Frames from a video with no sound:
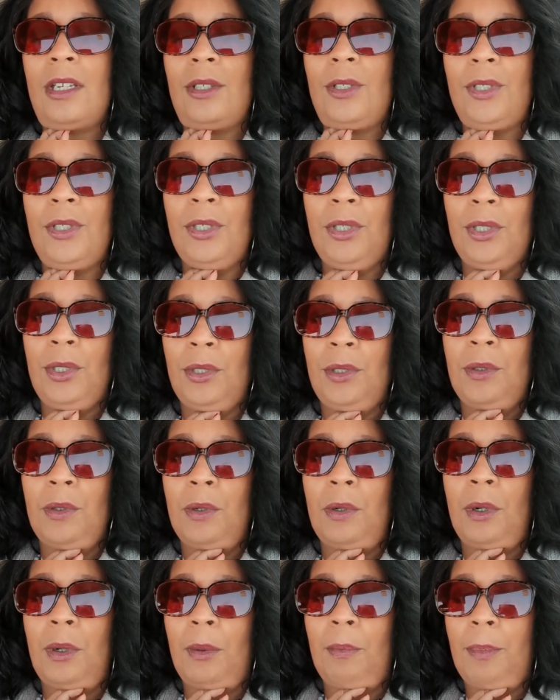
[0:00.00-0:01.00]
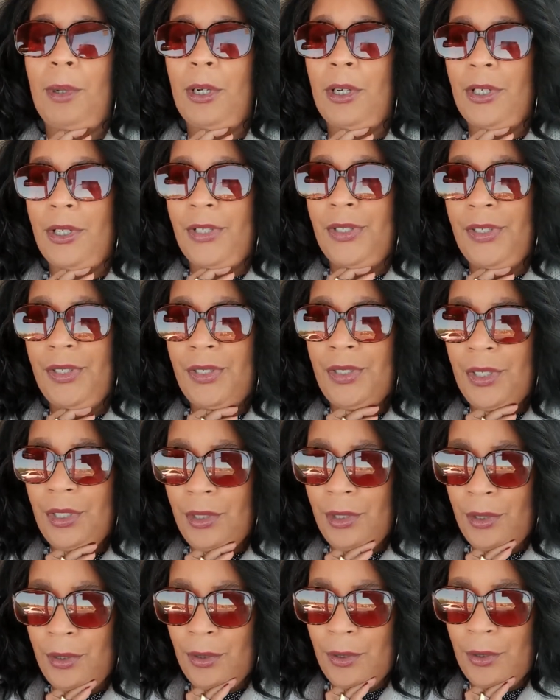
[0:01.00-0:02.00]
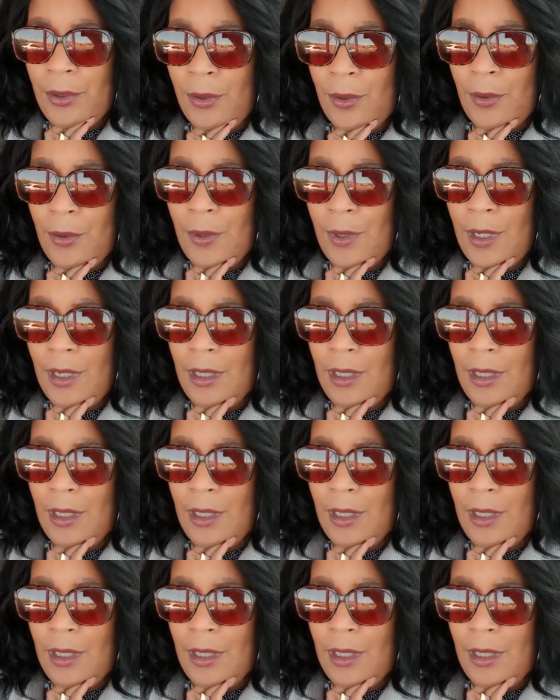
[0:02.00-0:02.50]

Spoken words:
to pursue